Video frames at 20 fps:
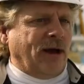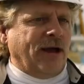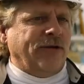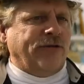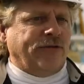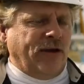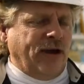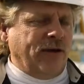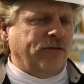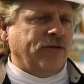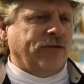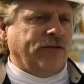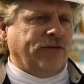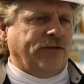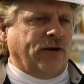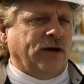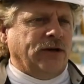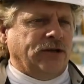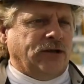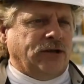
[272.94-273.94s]
my favorite
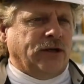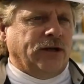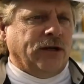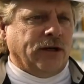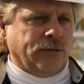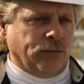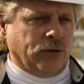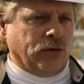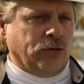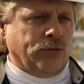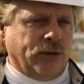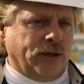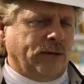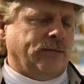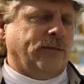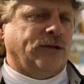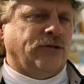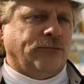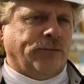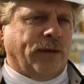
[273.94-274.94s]
function in
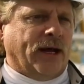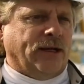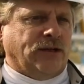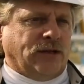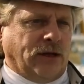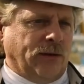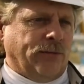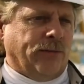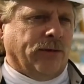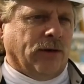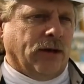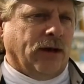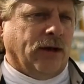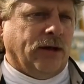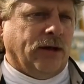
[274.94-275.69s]
Bluebeam is batch hyperlink.